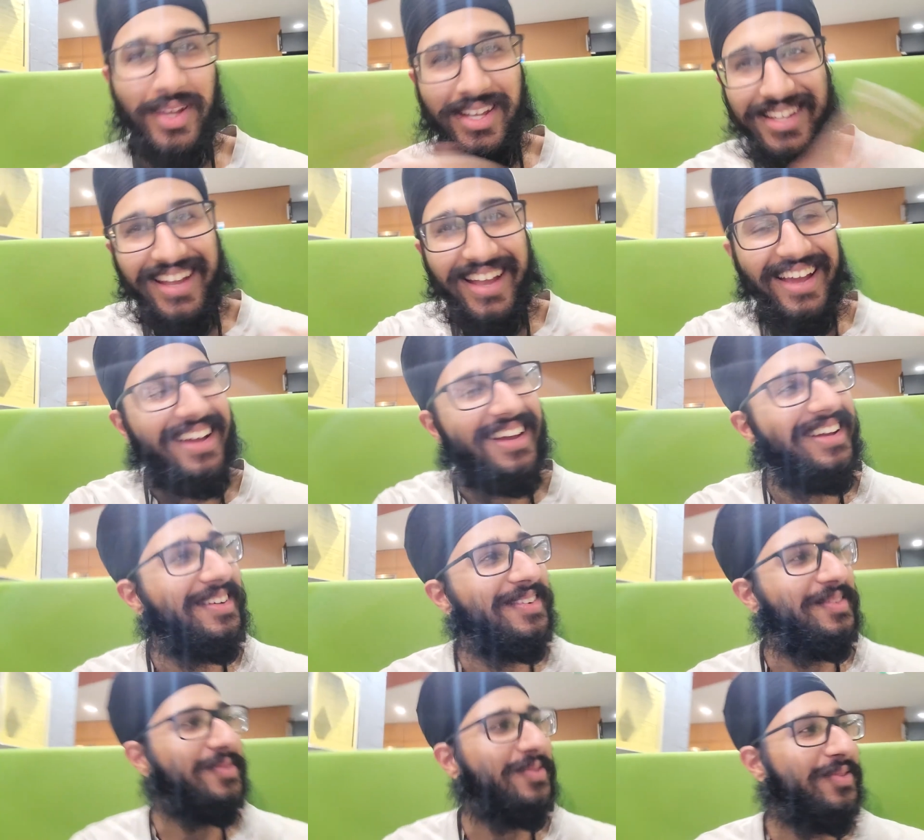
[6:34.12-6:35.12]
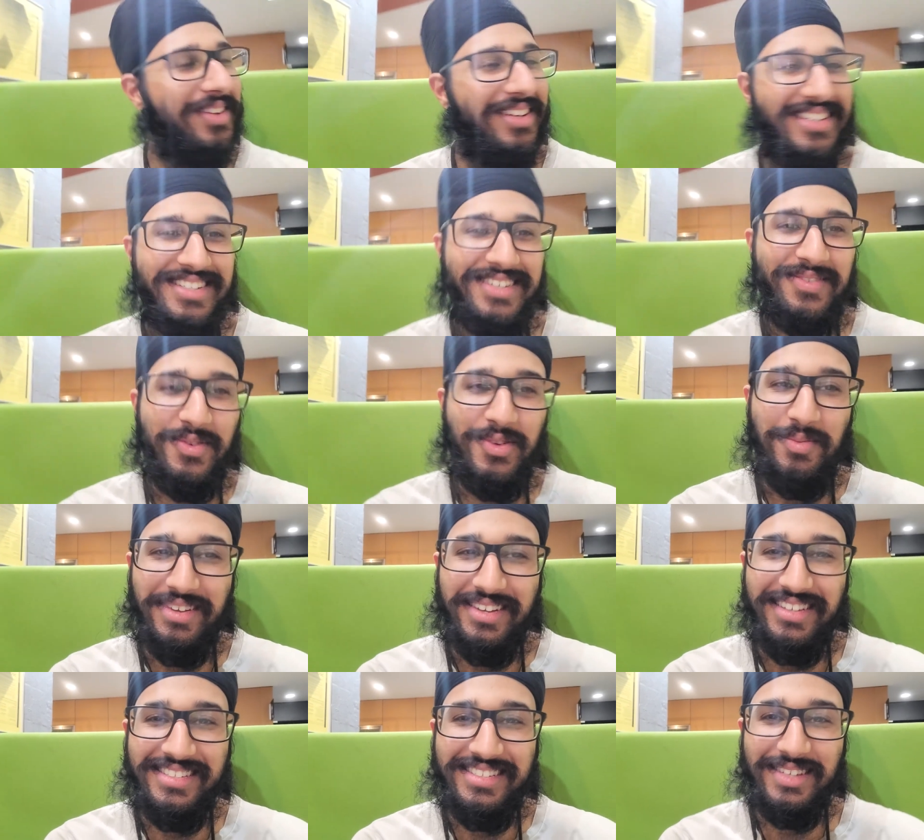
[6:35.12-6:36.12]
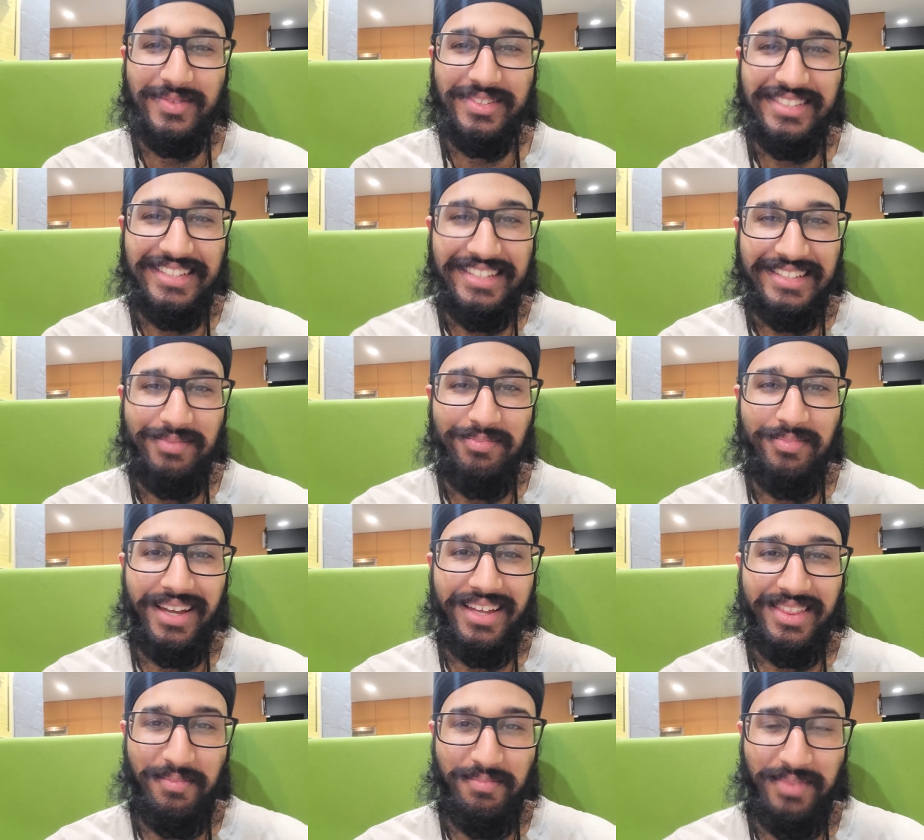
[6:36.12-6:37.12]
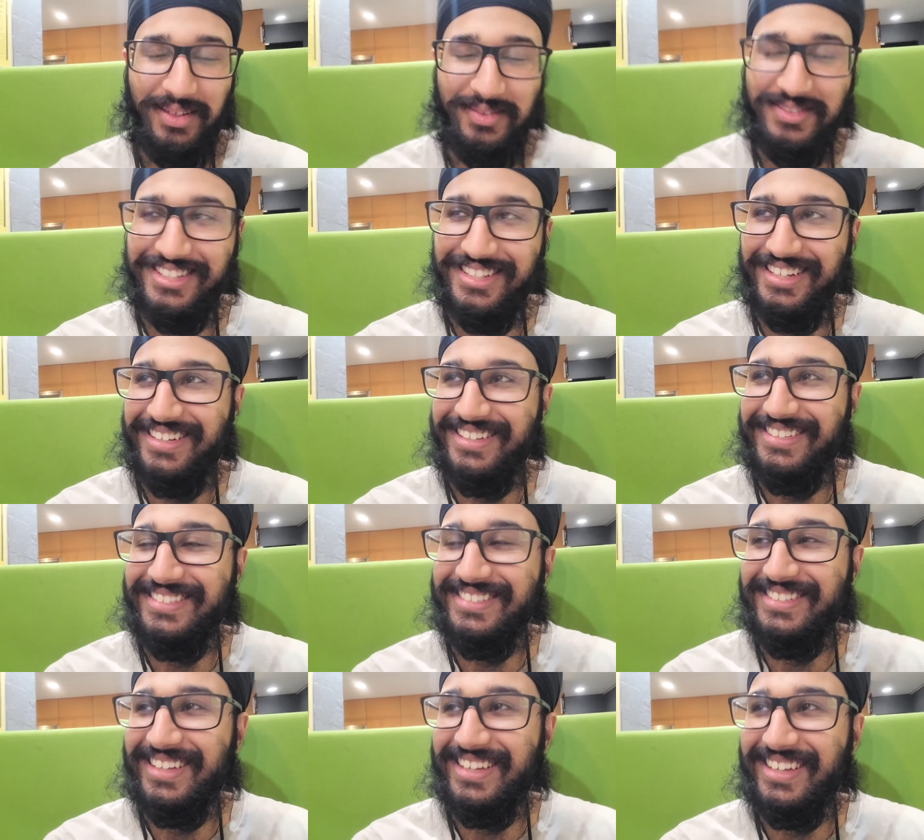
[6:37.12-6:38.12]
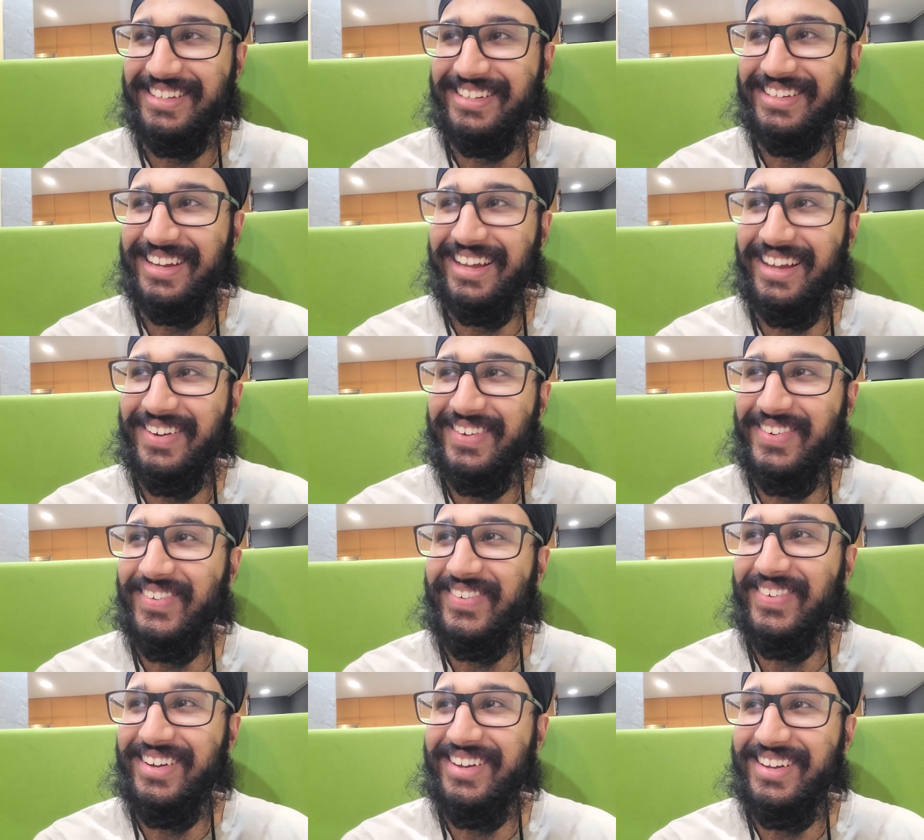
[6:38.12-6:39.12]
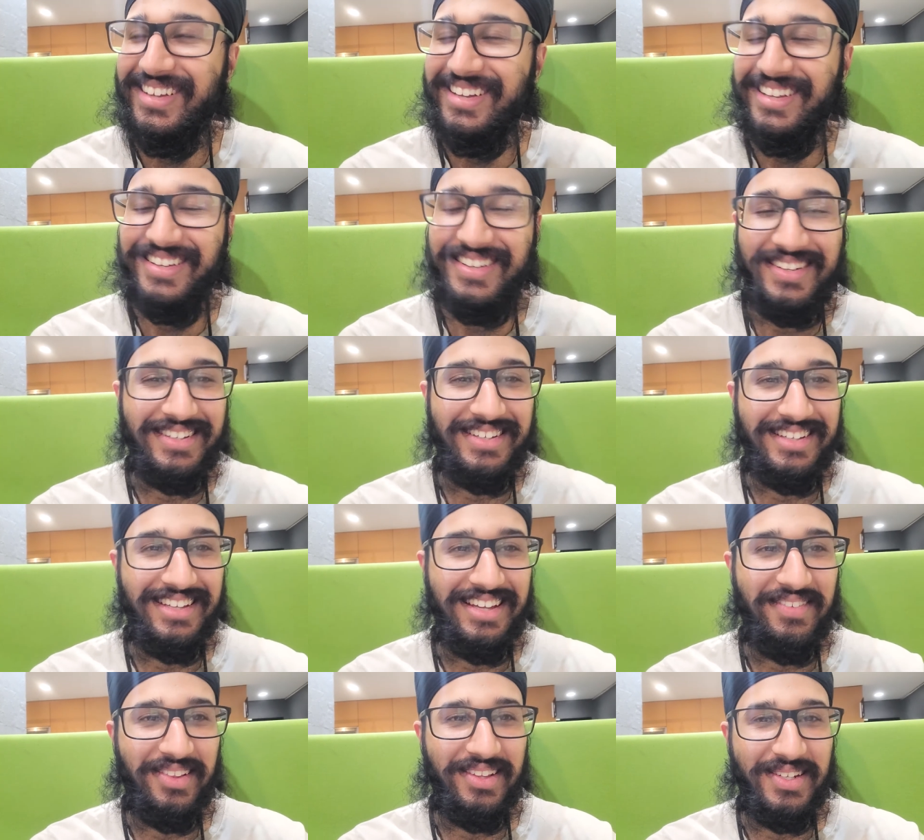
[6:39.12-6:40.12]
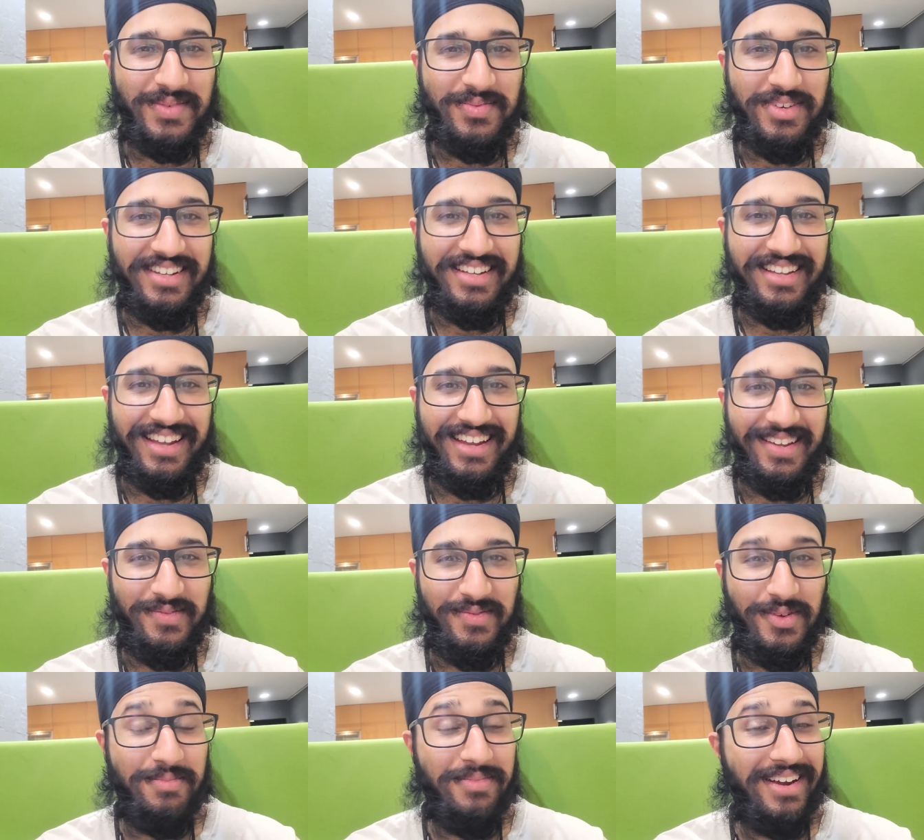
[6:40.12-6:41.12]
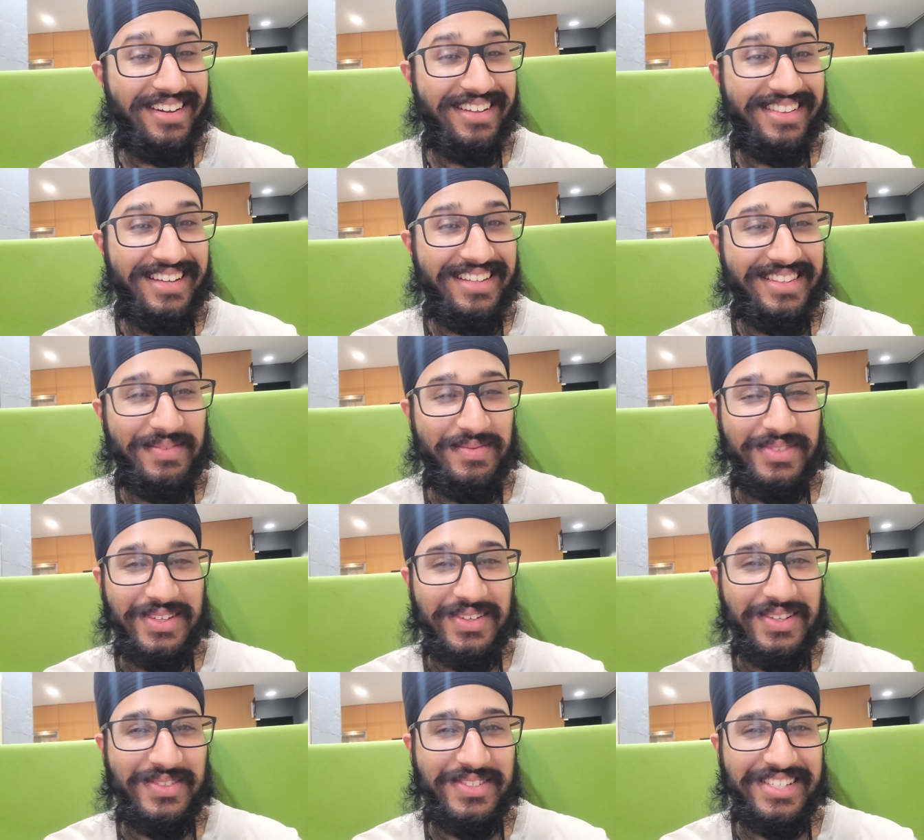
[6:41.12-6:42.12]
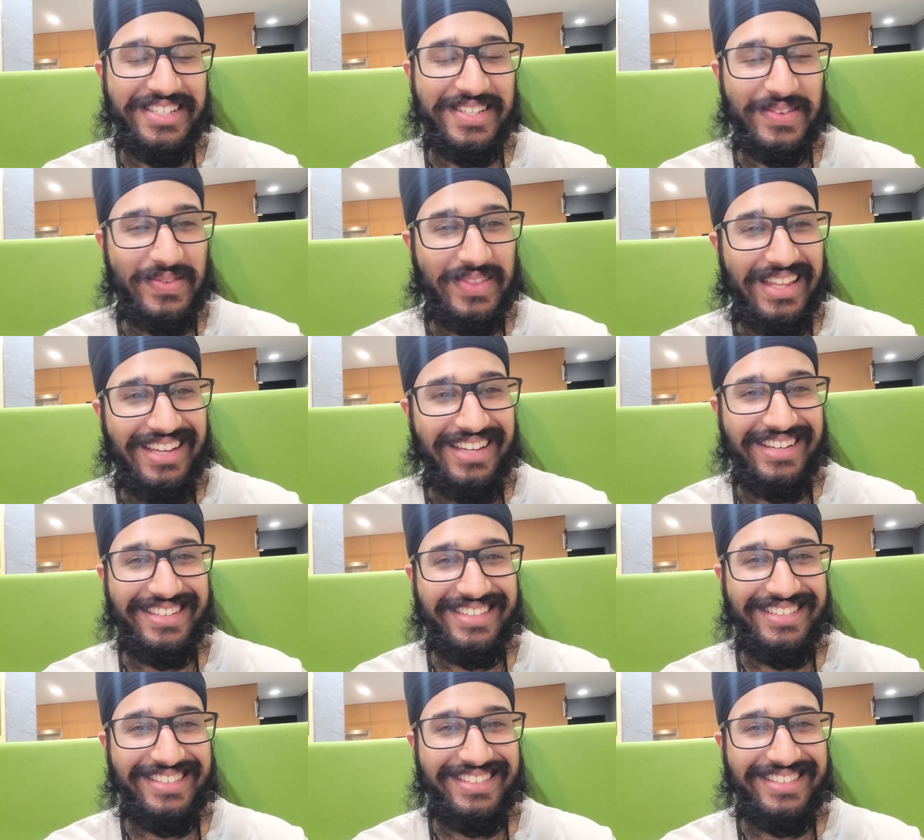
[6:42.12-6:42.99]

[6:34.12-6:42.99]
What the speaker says: We have finished filming some scenes, Beth and Bev's scenes, and now gonna have a lunch break and film mine and Latham, so you'll see some of that.